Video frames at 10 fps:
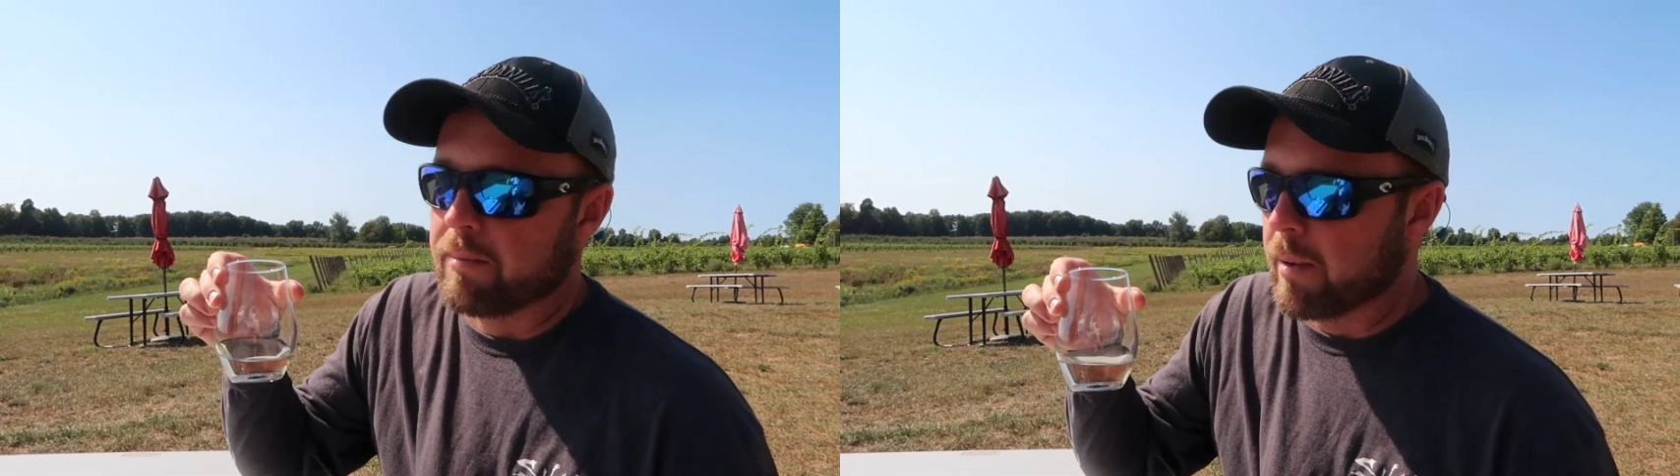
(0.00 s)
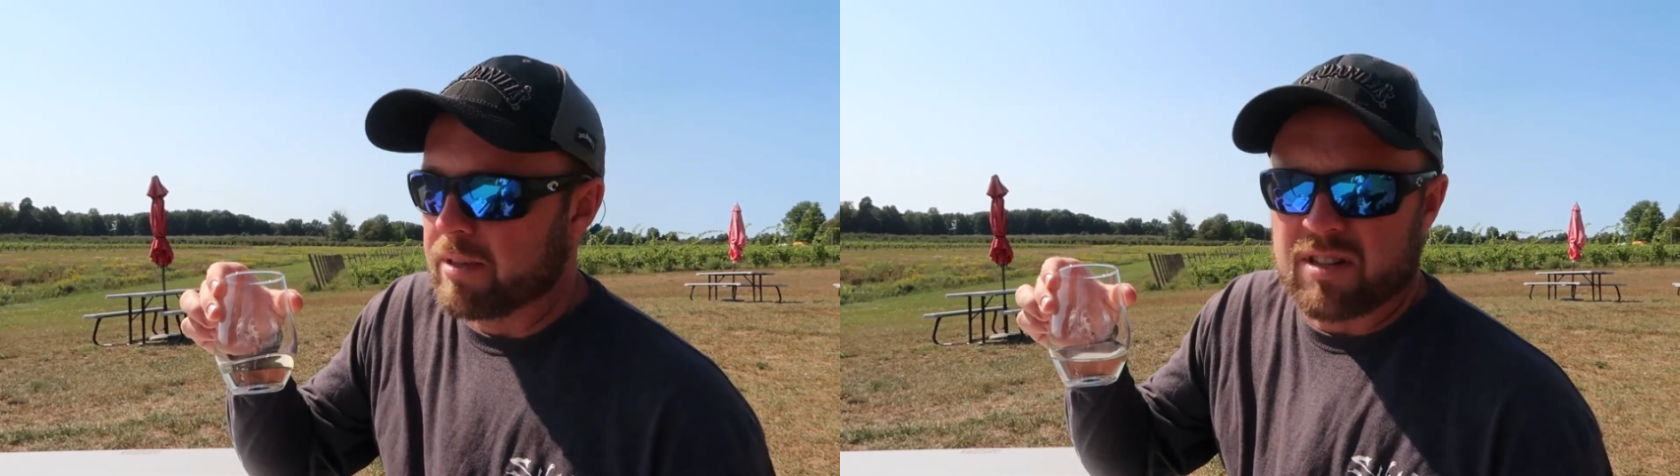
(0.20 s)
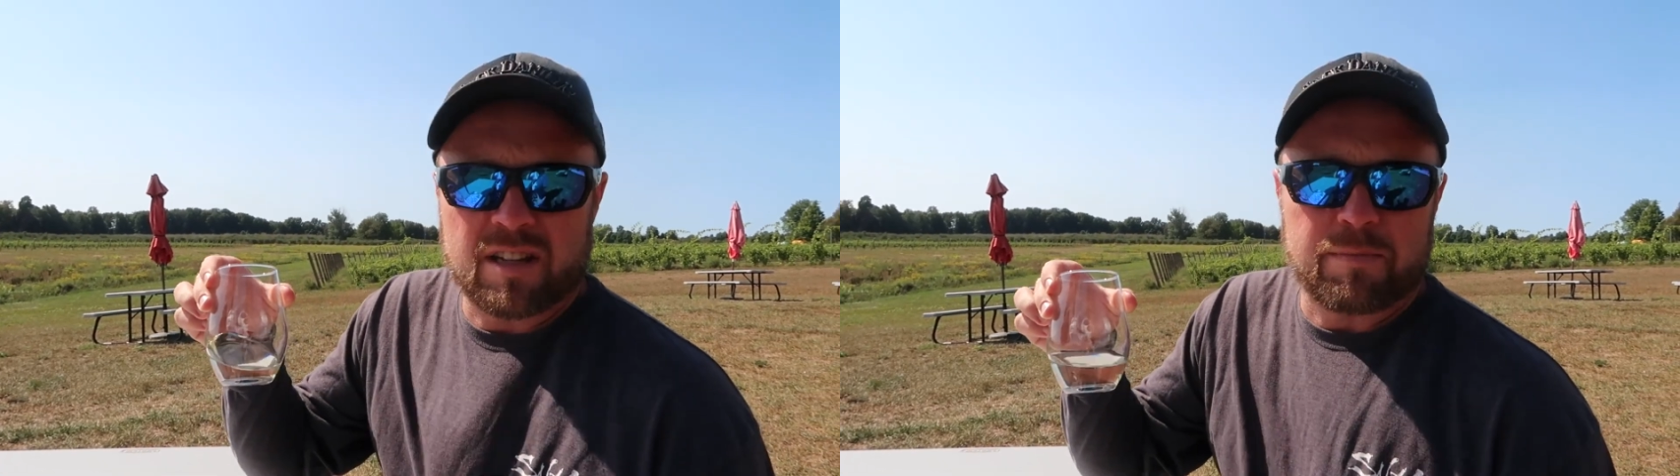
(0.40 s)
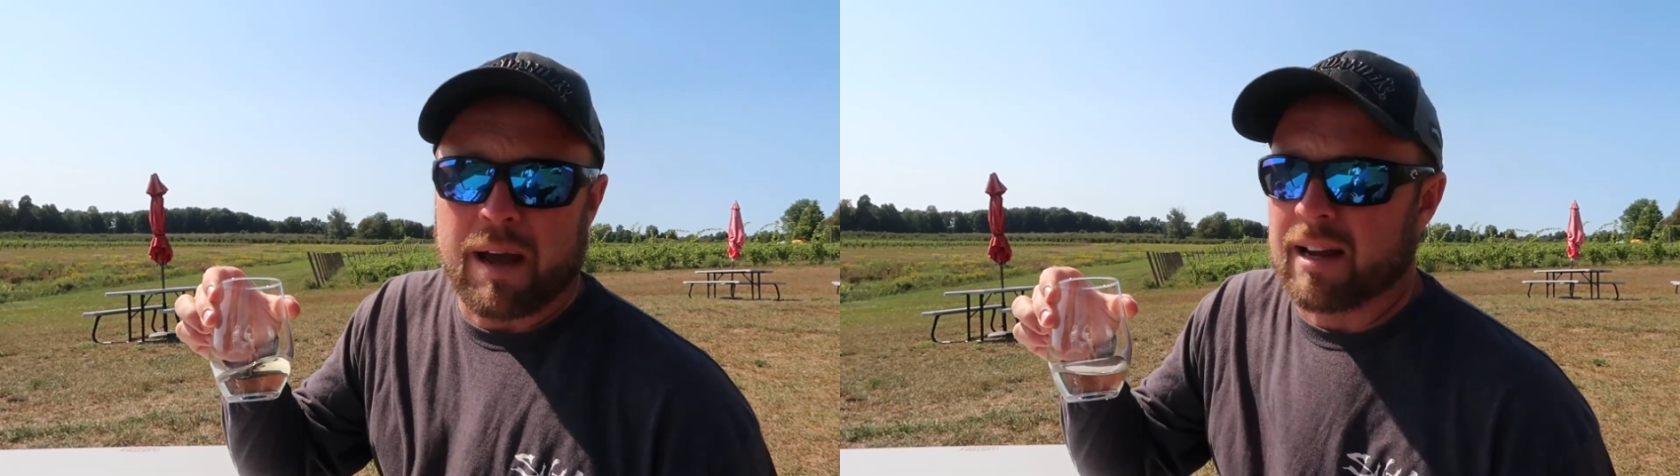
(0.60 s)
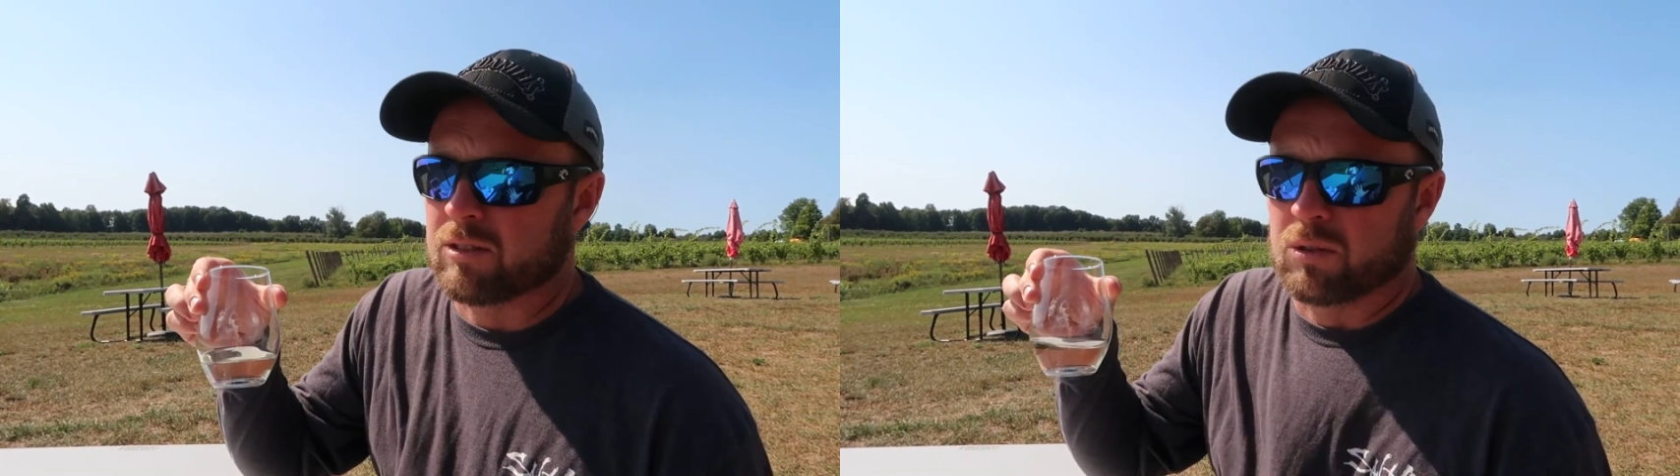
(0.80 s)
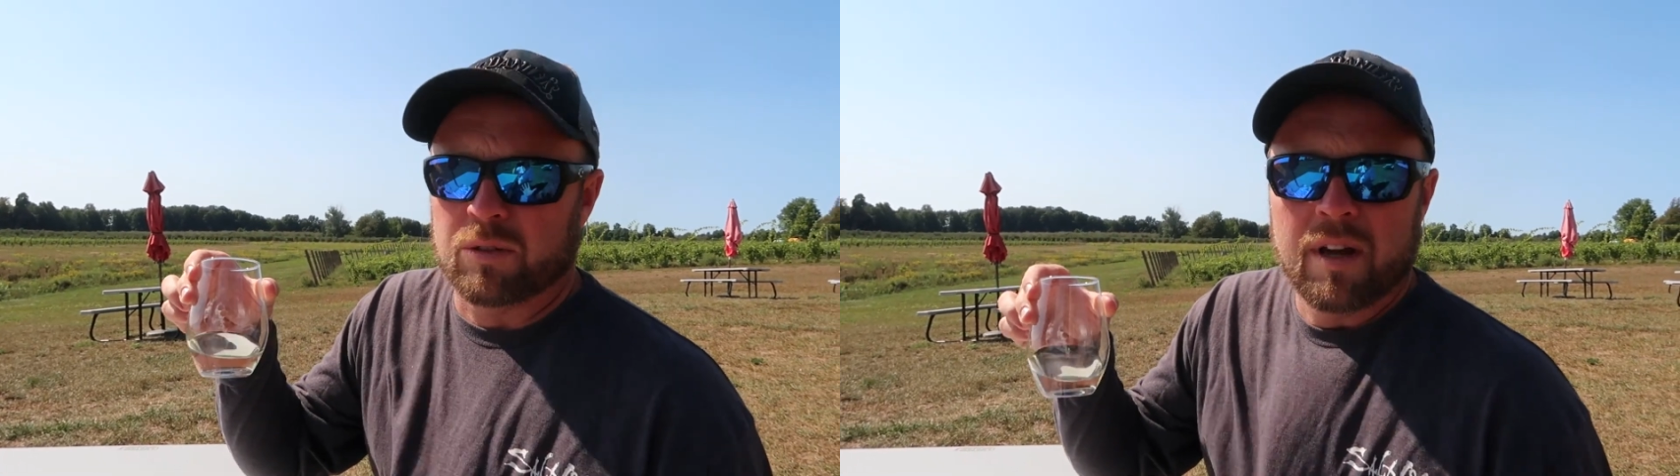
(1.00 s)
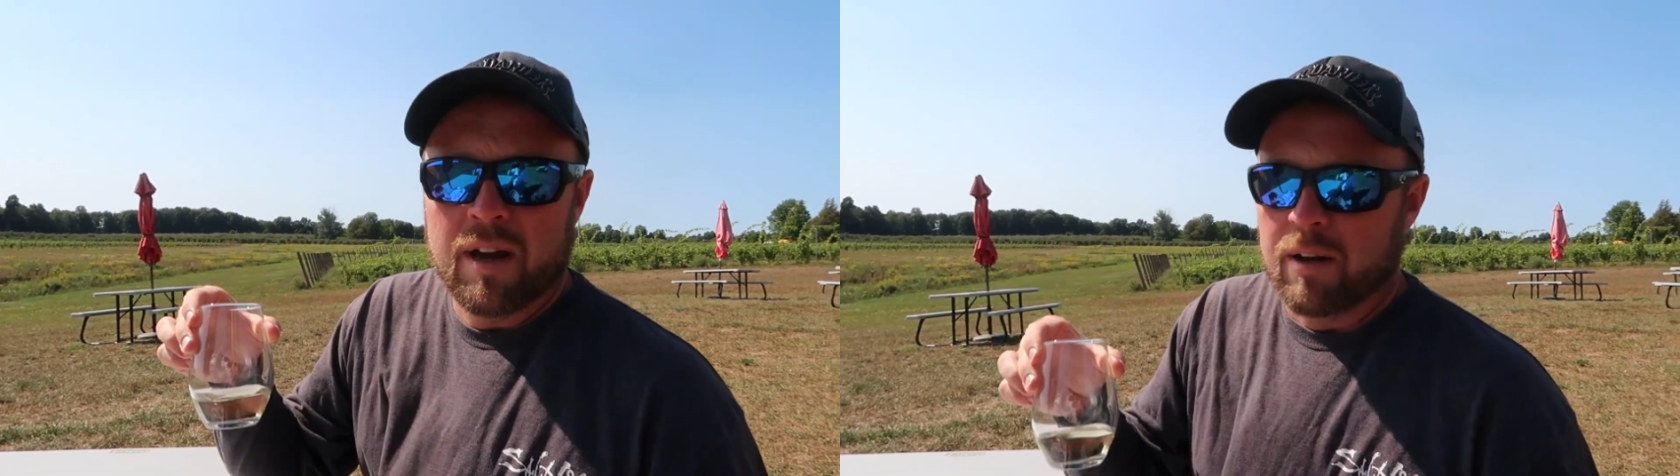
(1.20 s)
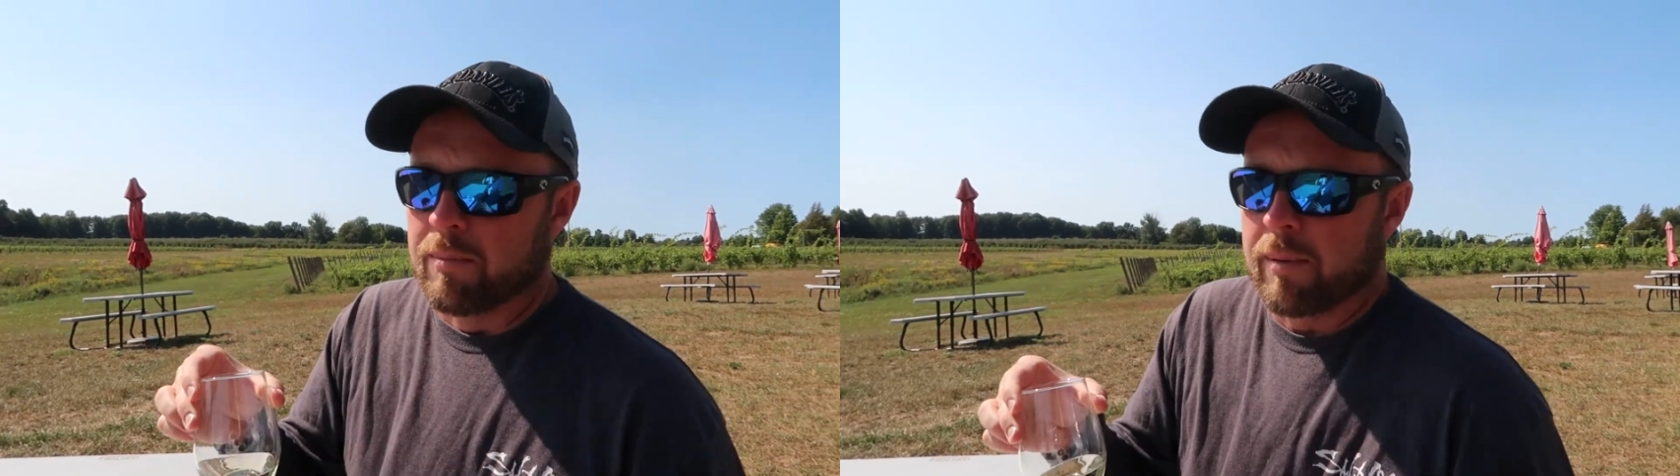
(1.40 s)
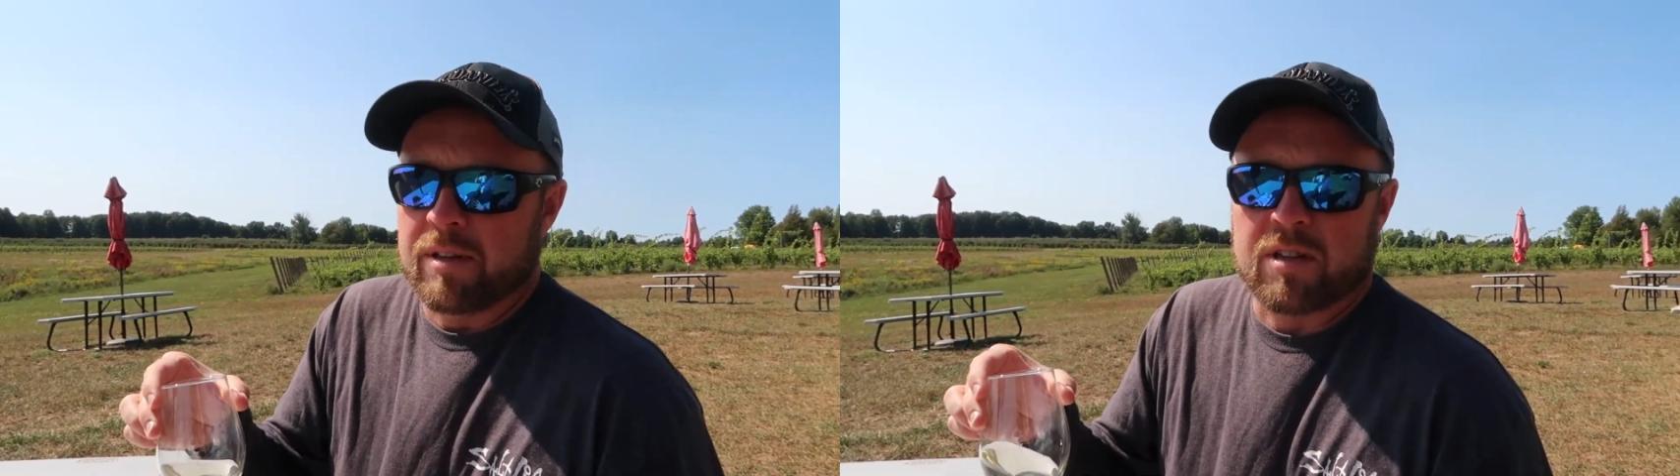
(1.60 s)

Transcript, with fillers: Maybe six packs or maybe